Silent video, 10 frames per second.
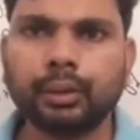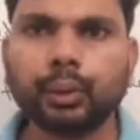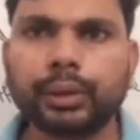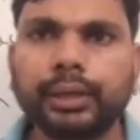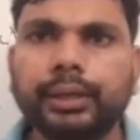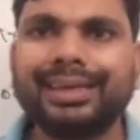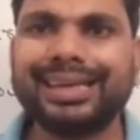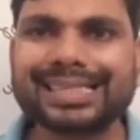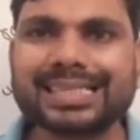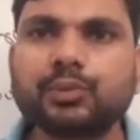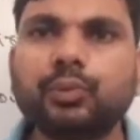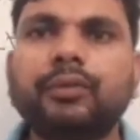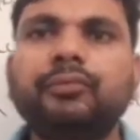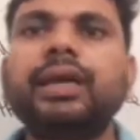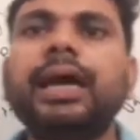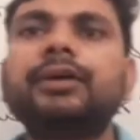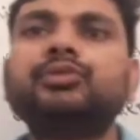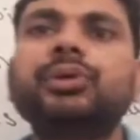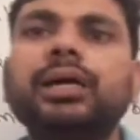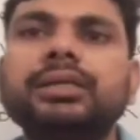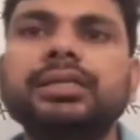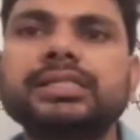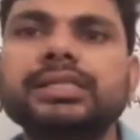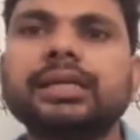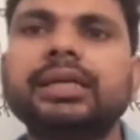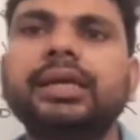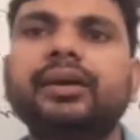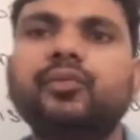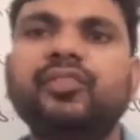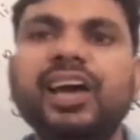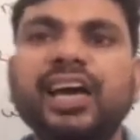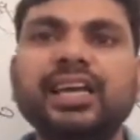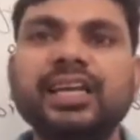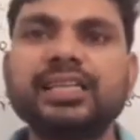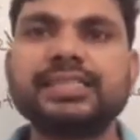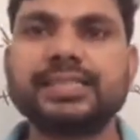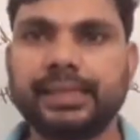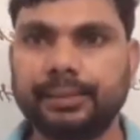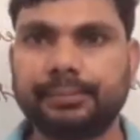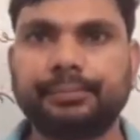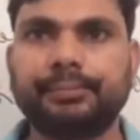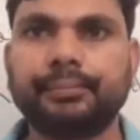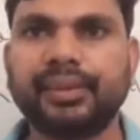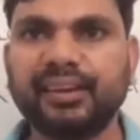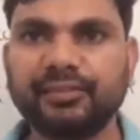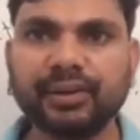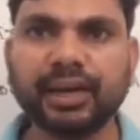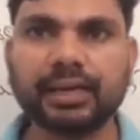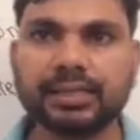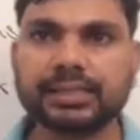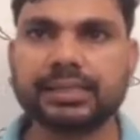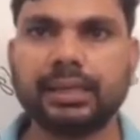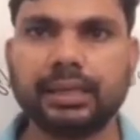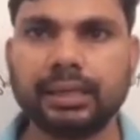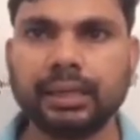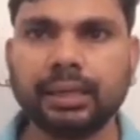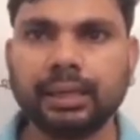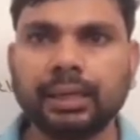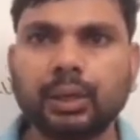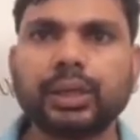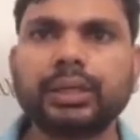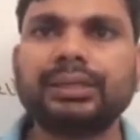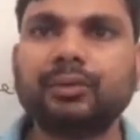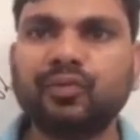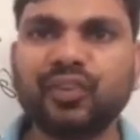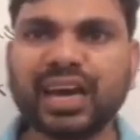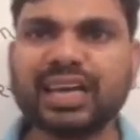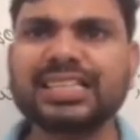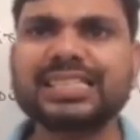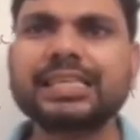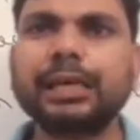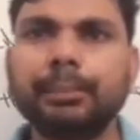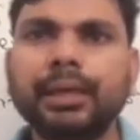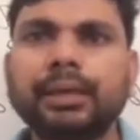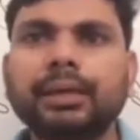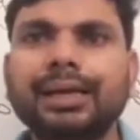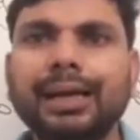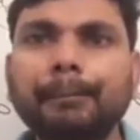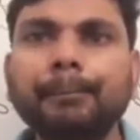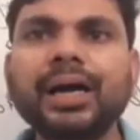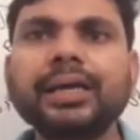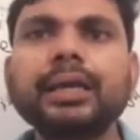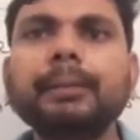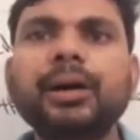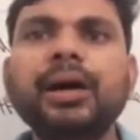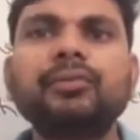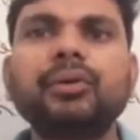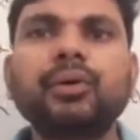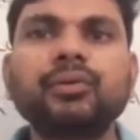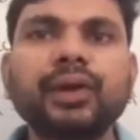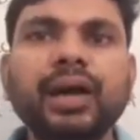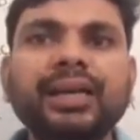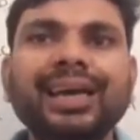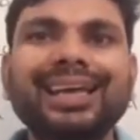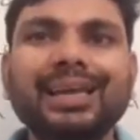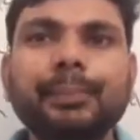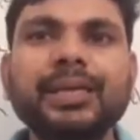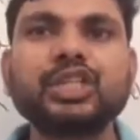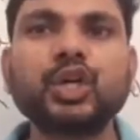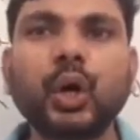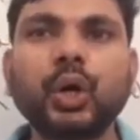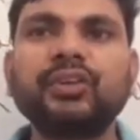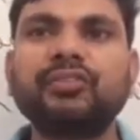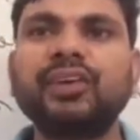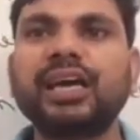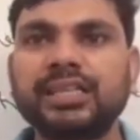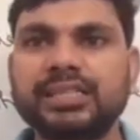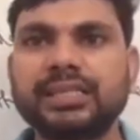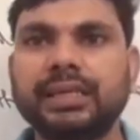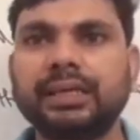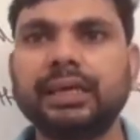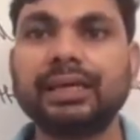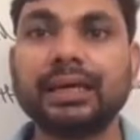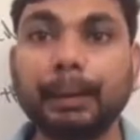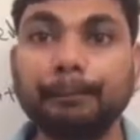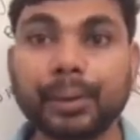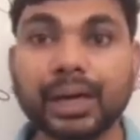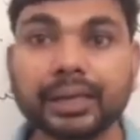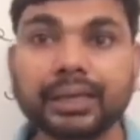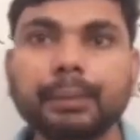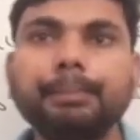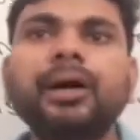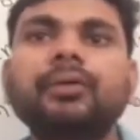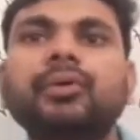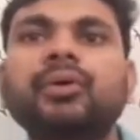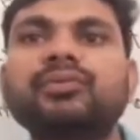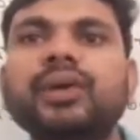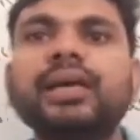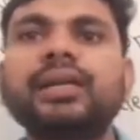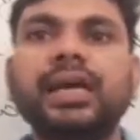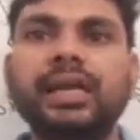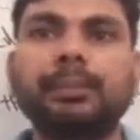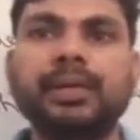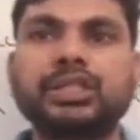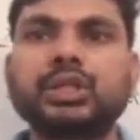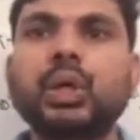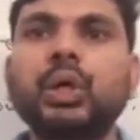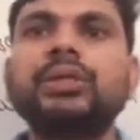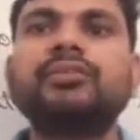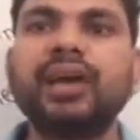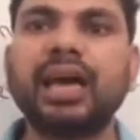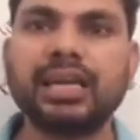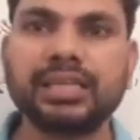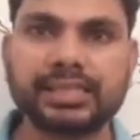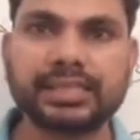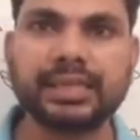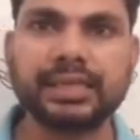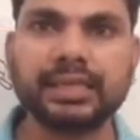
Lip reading: Okay, next one we have to understand here valency. Valency. Okay, valency means combining power of an element called valency. Combining power of an element called valency.